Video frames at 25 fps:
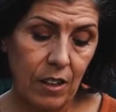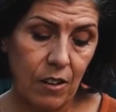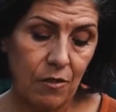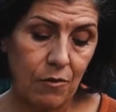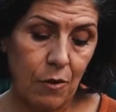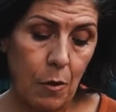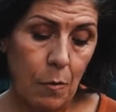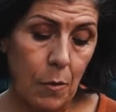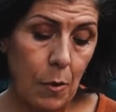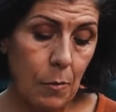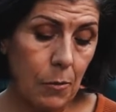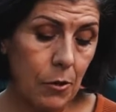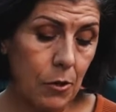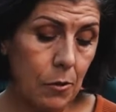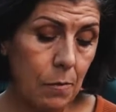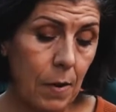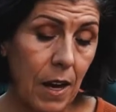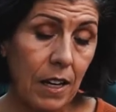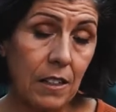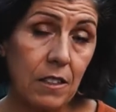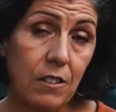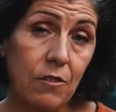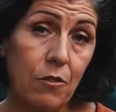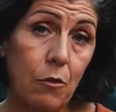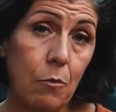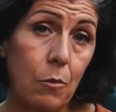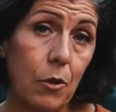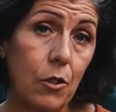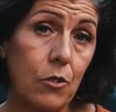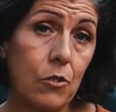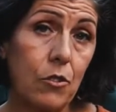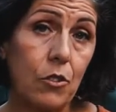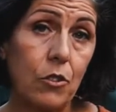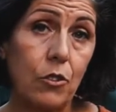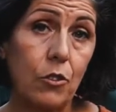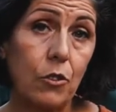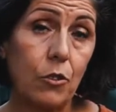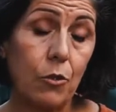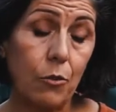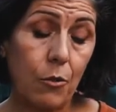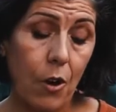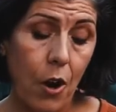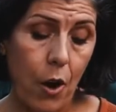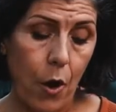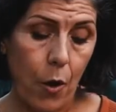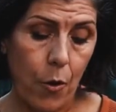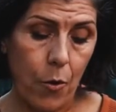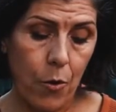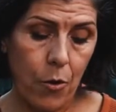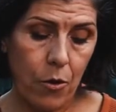From the perspective of personal
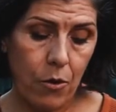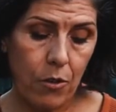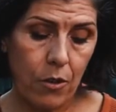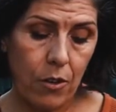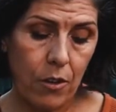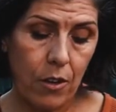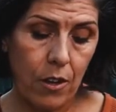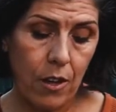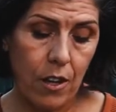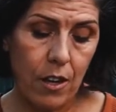growth,